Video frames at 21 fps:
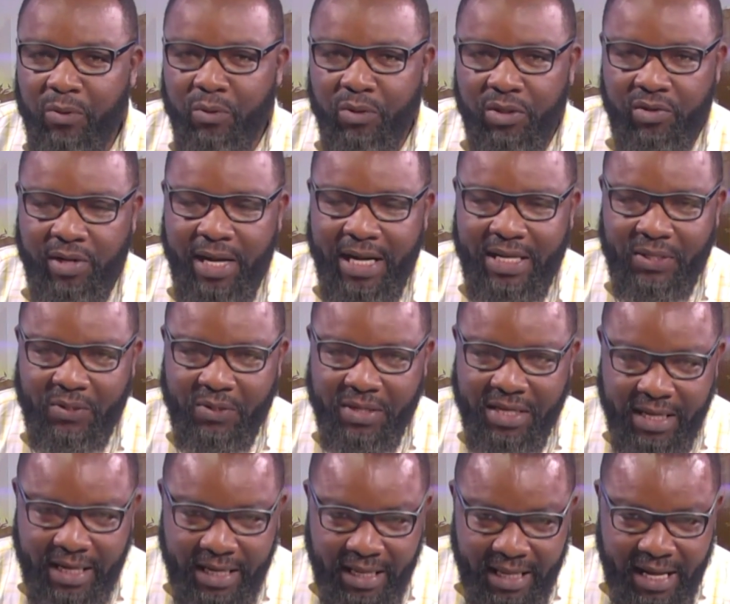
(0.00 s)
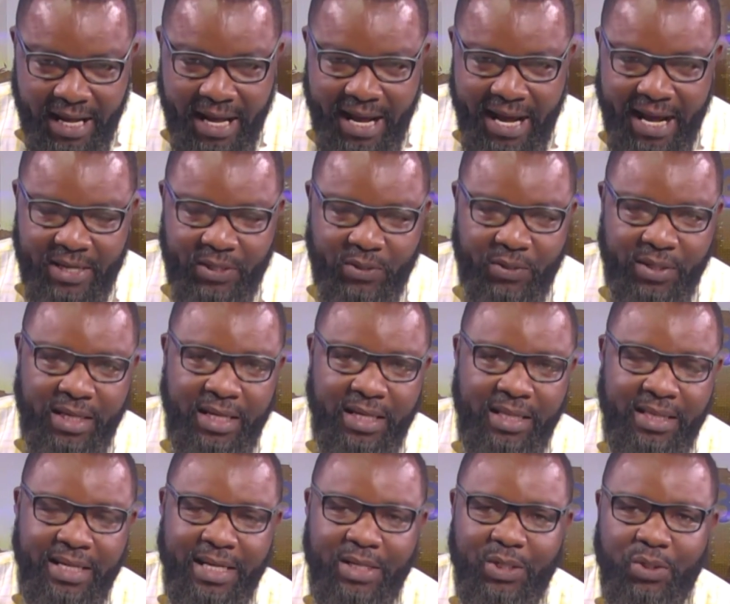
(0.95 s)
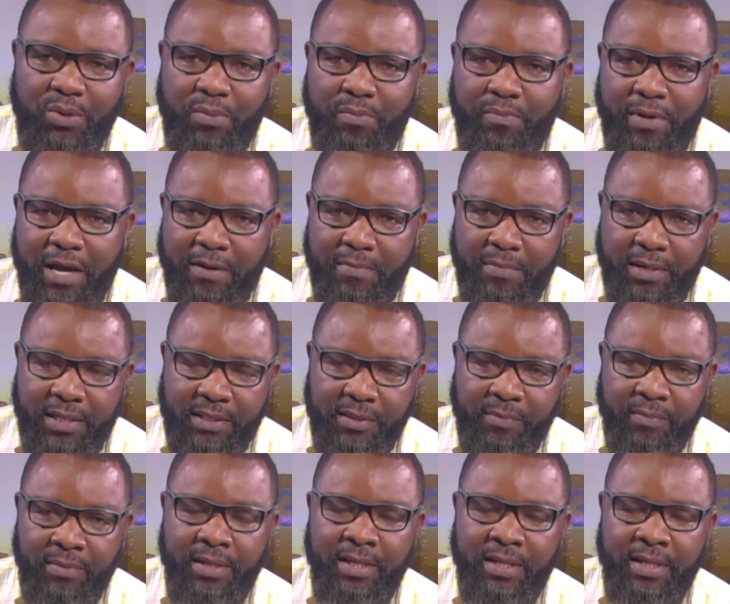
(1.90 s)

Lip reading: who tried to kill her and to kill their two babies.